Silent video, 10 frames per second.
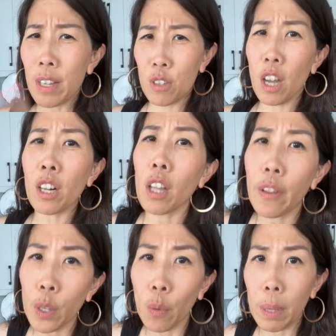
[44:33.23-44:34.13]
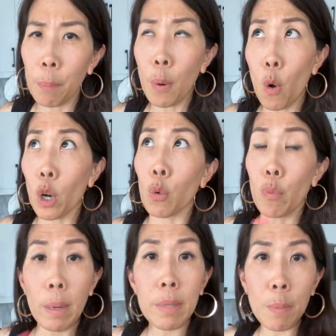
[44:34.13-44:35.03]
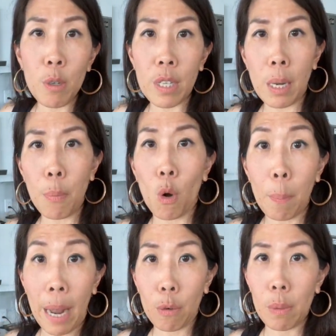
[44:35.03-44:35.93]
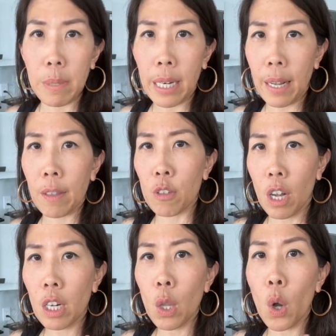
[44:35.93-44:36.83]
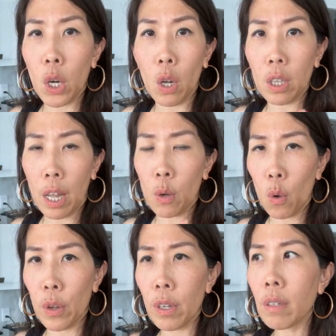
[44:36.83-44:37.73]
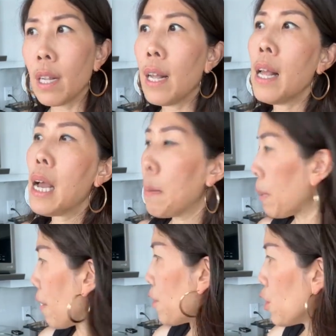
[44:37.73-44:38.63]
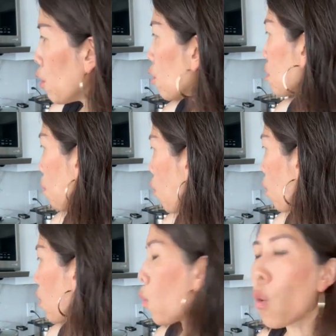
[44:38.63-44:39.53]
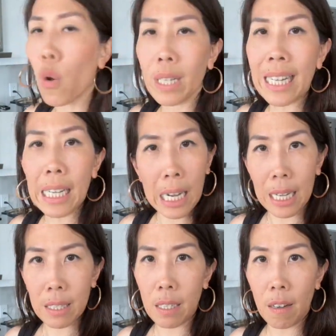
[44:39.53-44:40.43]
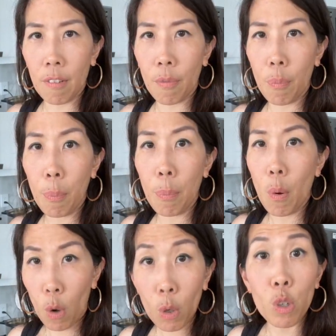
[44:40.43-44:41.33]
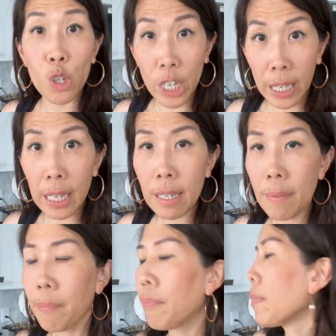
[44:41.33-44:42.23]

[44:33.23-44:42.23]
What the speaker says: There's not a lot though in pork ribs. I'm using a pork back rib today. There's not a lot of oil, but if you use more oily cuts of pork or chicken,